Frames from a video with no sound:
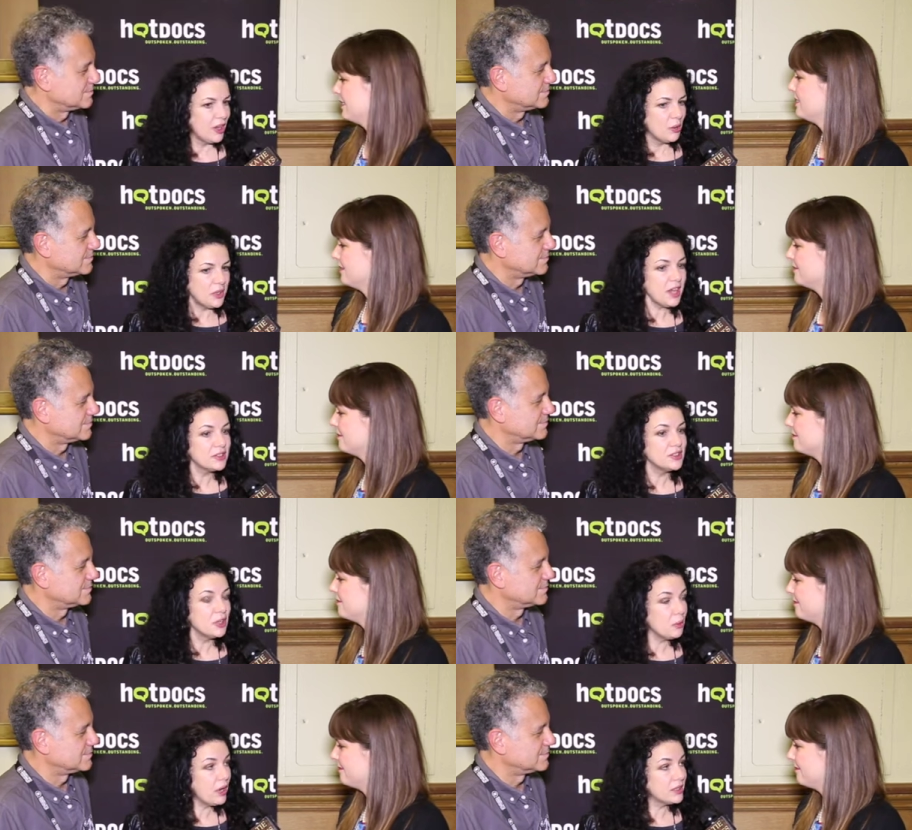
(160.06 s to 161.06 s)
Speaker 1: We had
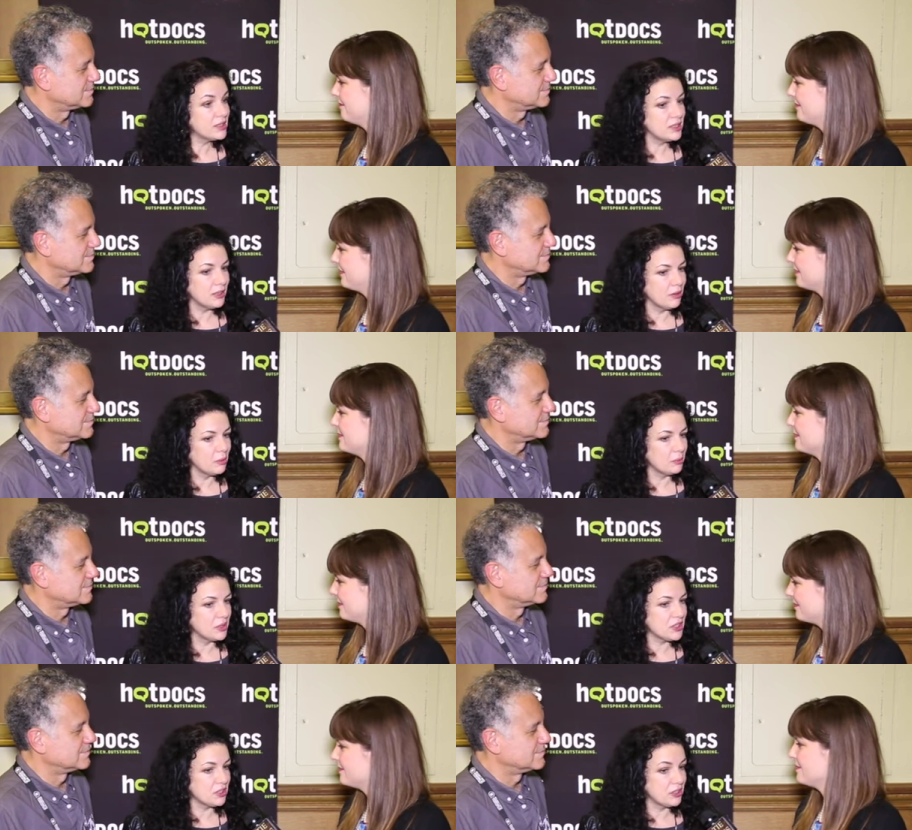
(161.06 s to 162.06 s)
no idea when
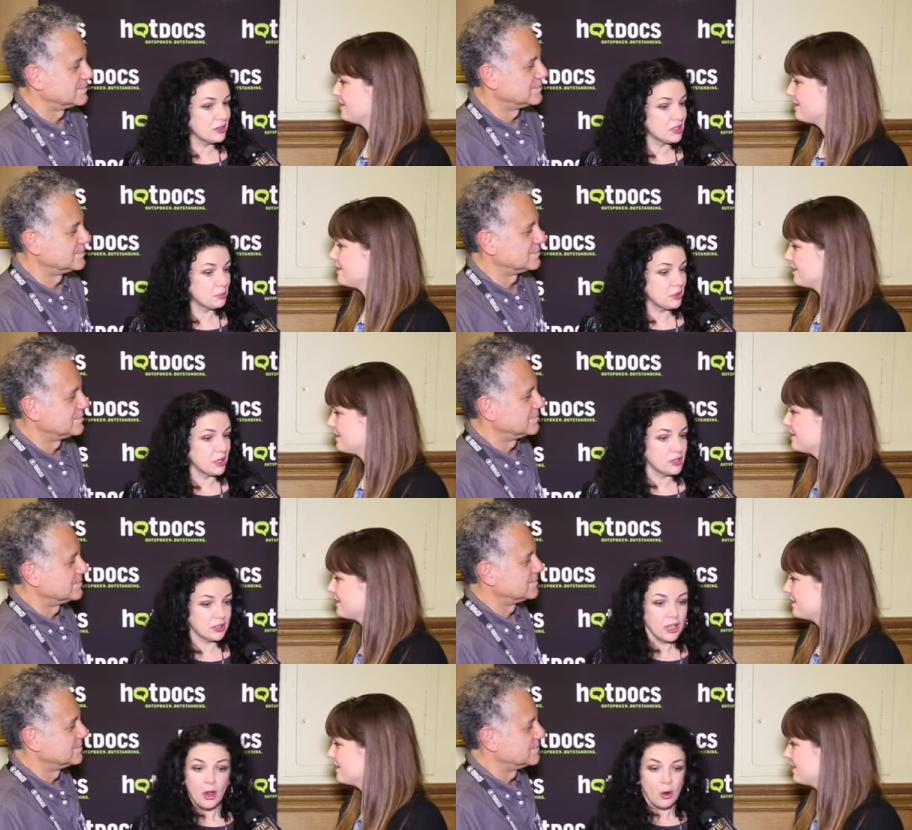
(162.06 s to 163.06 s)
we started this
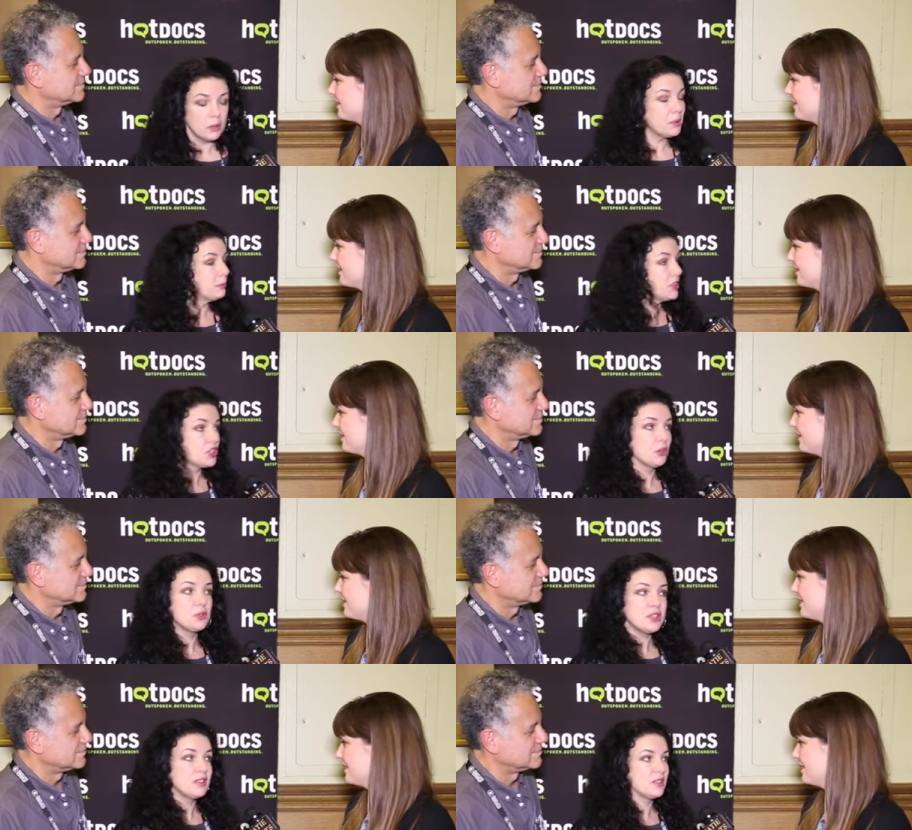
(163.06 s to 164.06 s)
project or when we
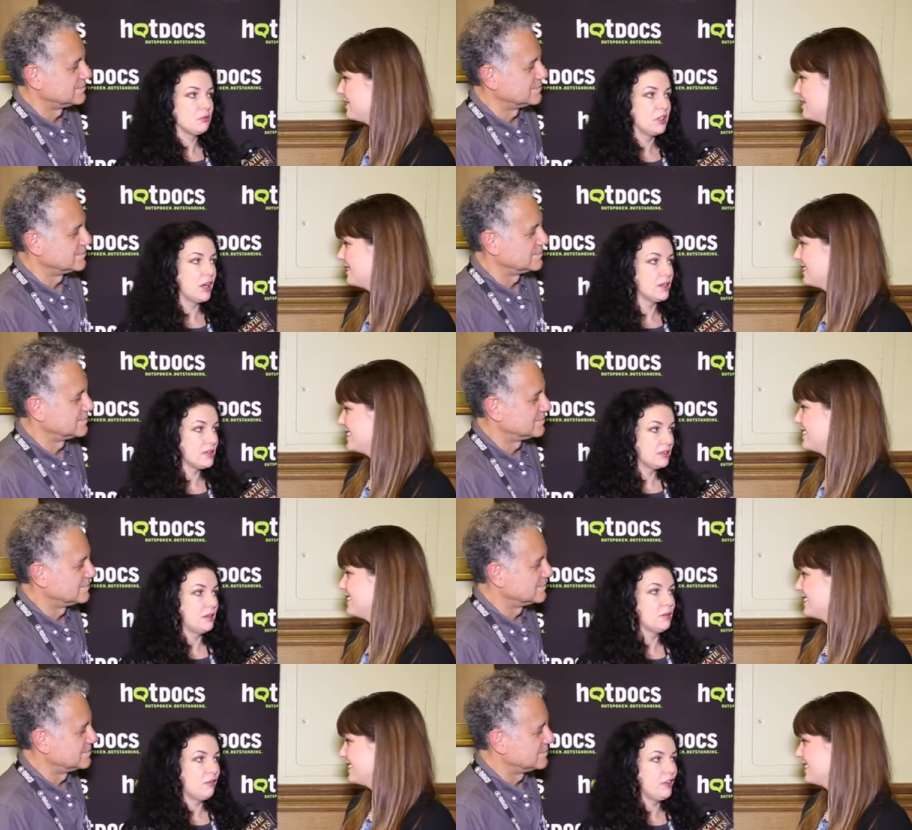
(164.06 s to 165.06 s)
chose these three guys that
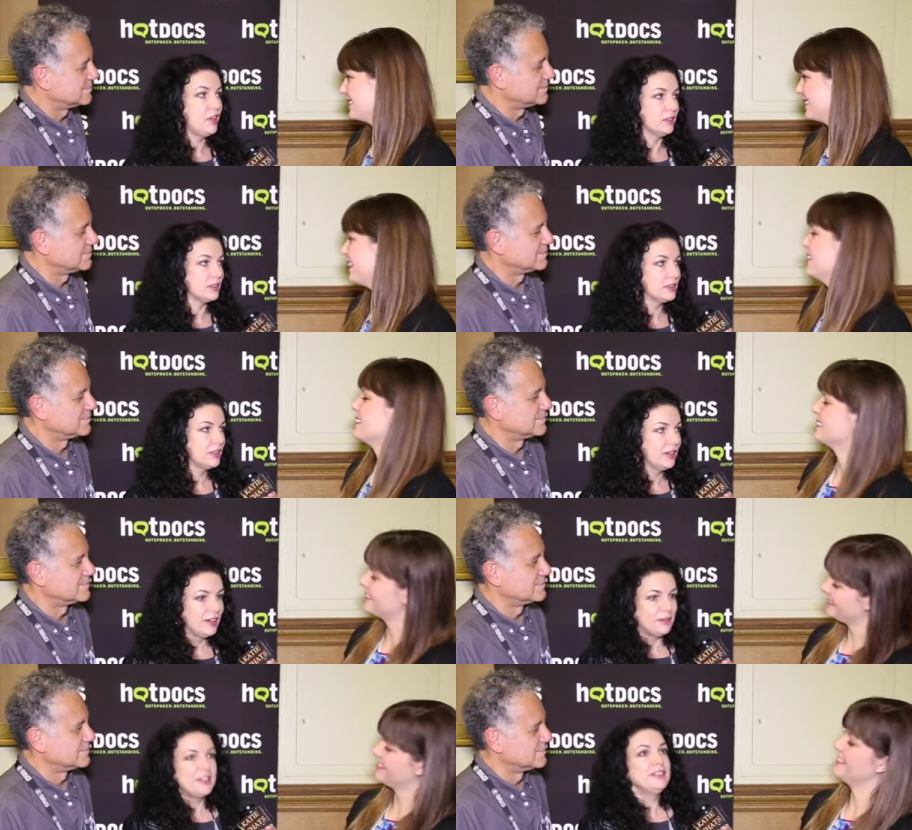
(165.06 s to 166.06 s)
they were friends. Oh.
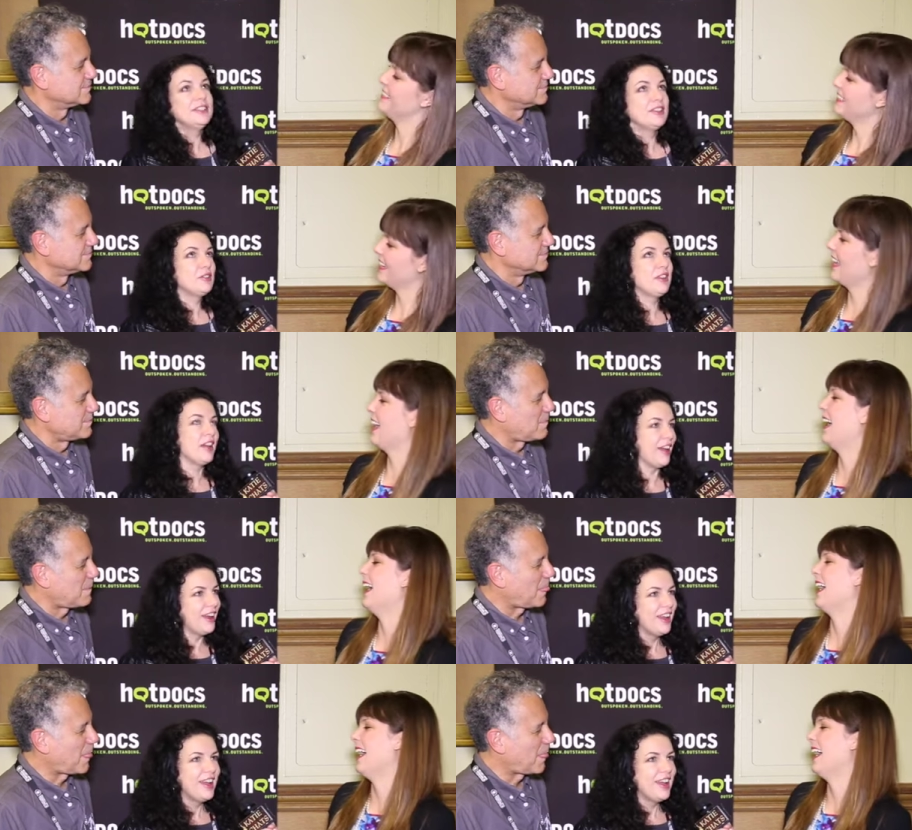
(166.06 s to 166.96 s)
We didn't know that.